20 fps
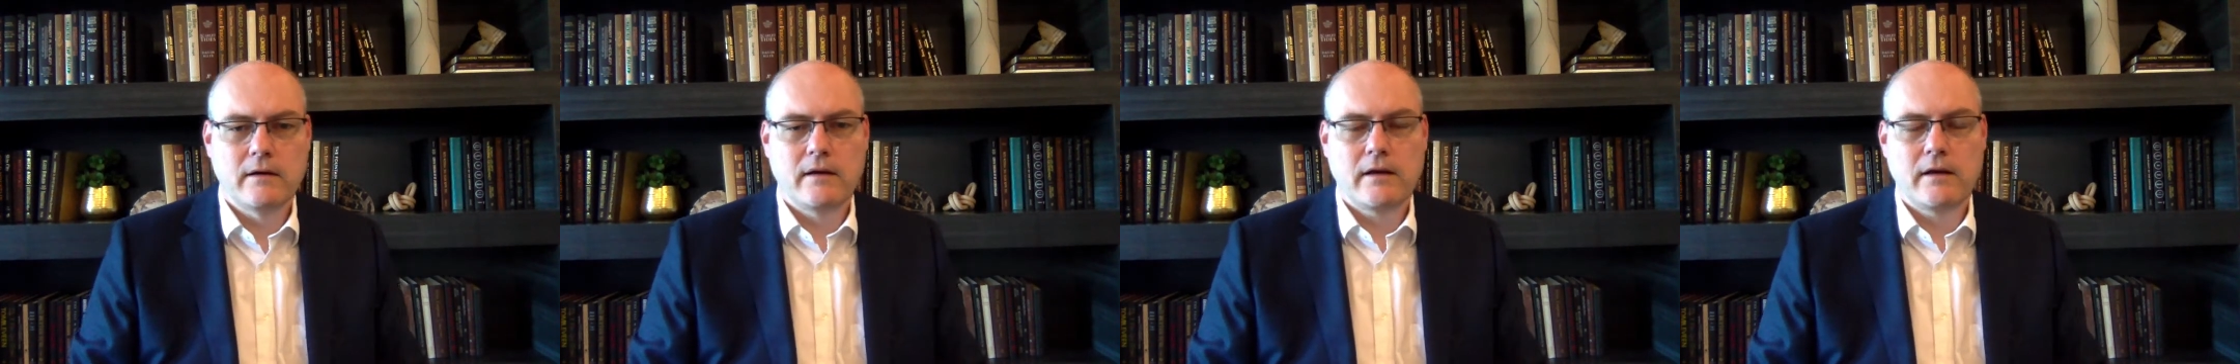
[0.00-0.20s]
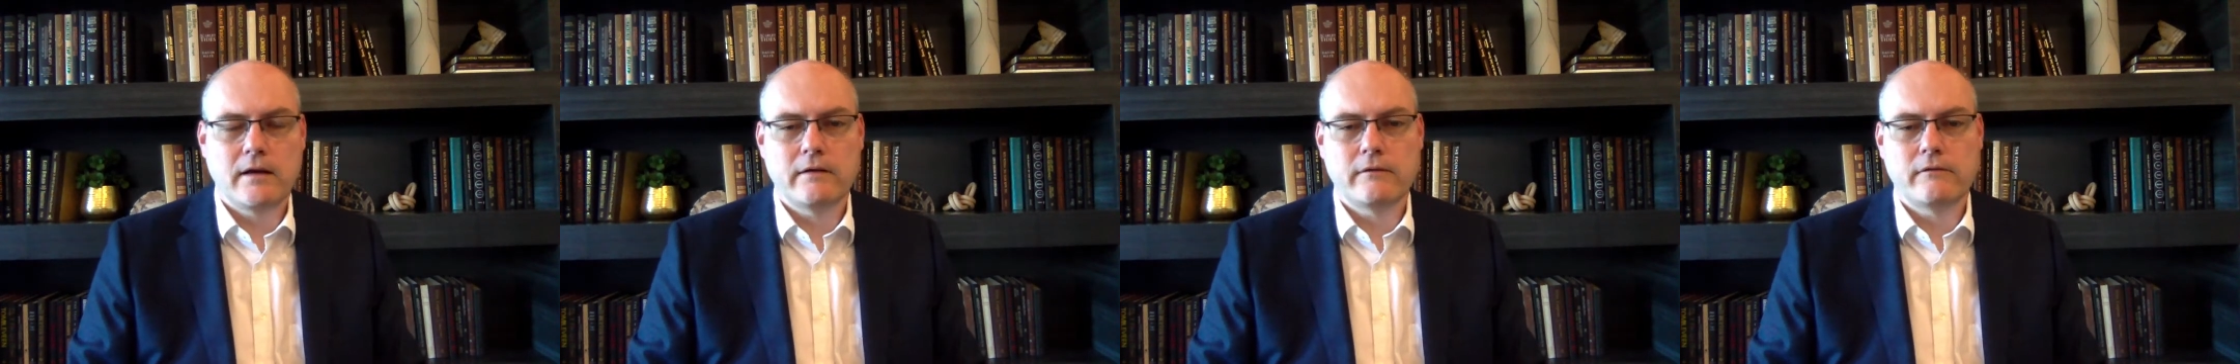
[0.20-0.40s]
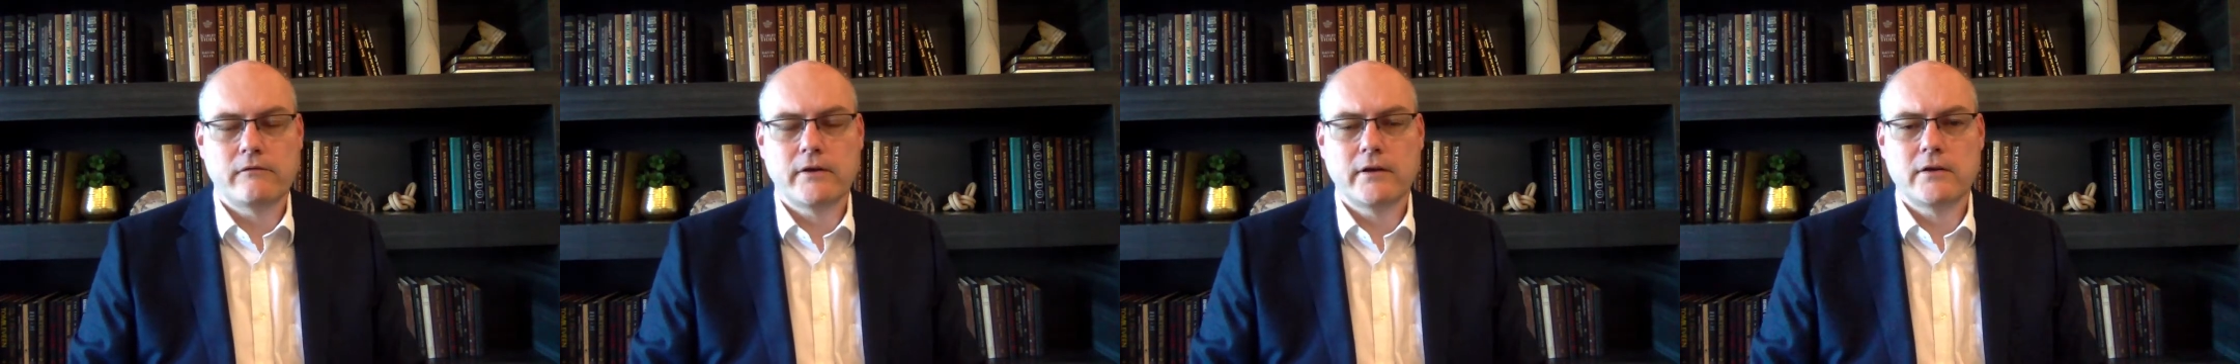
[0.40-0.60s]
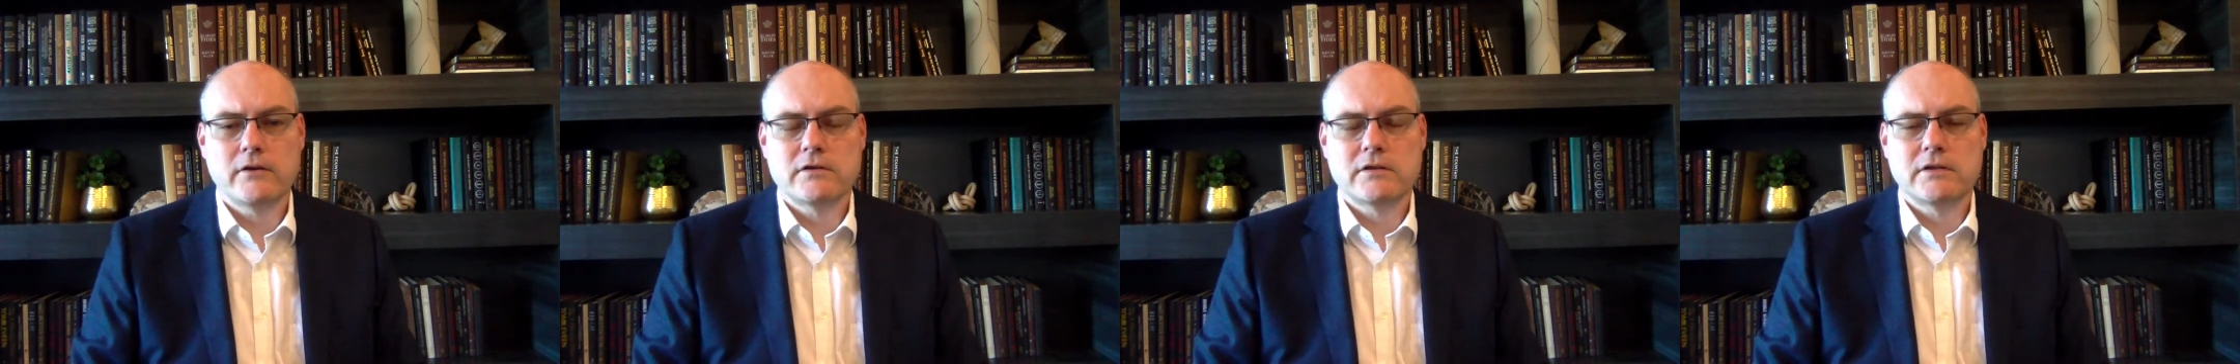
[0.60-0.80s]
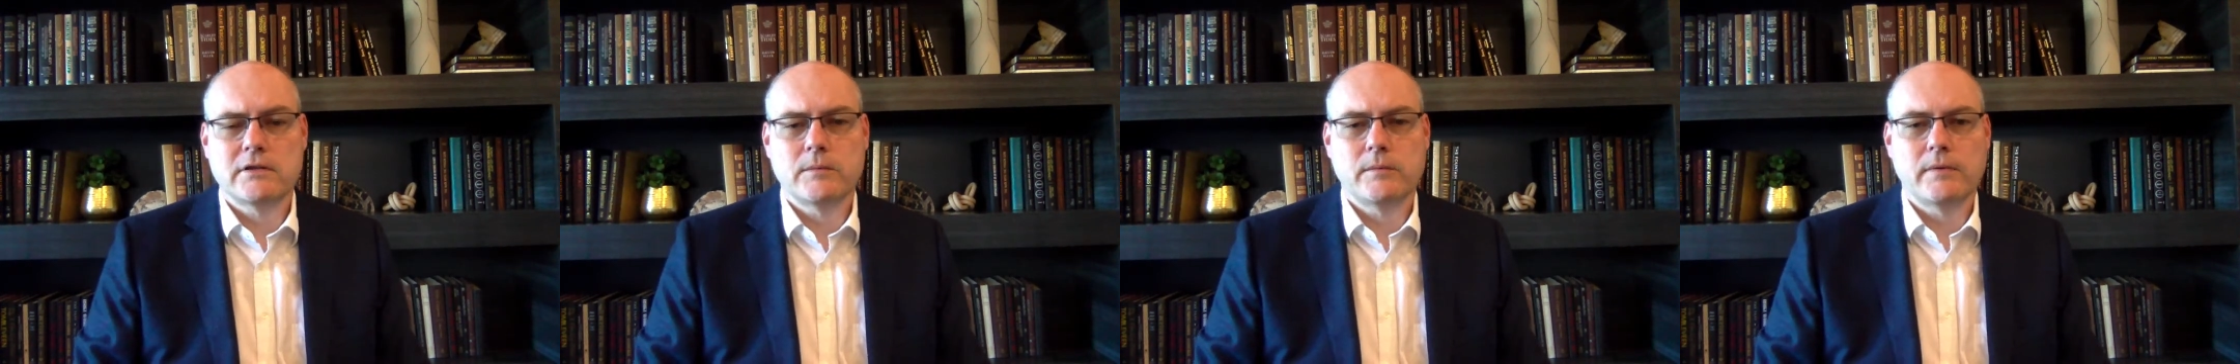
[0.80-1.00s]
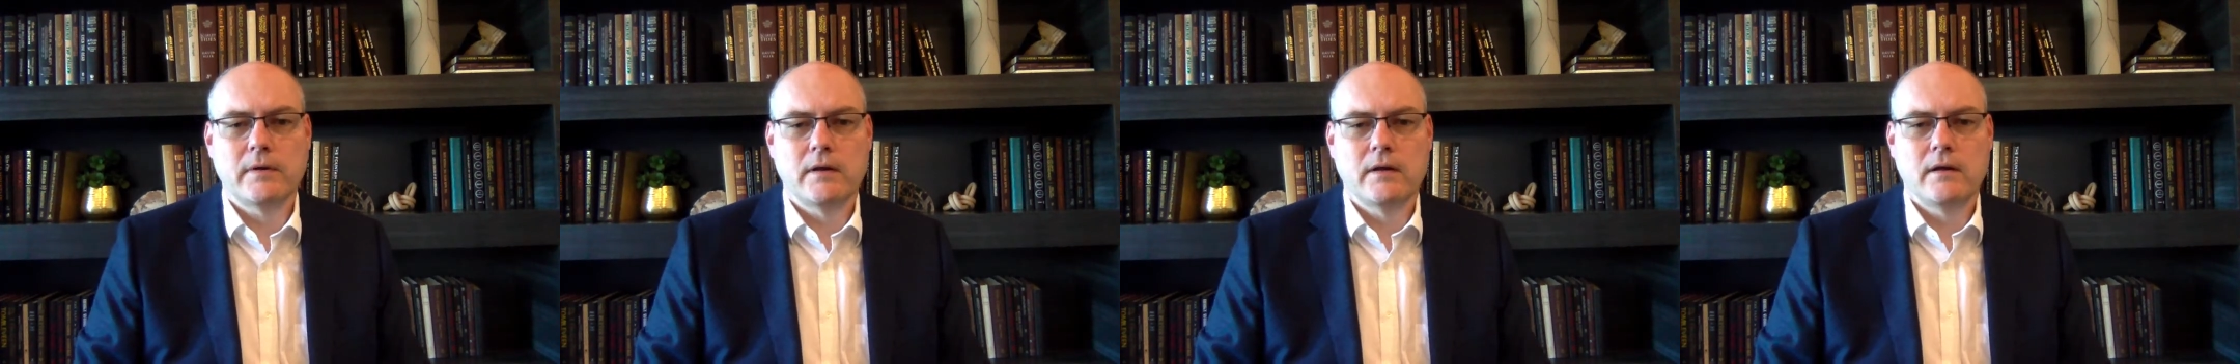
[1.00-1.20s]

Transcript: in a friendship?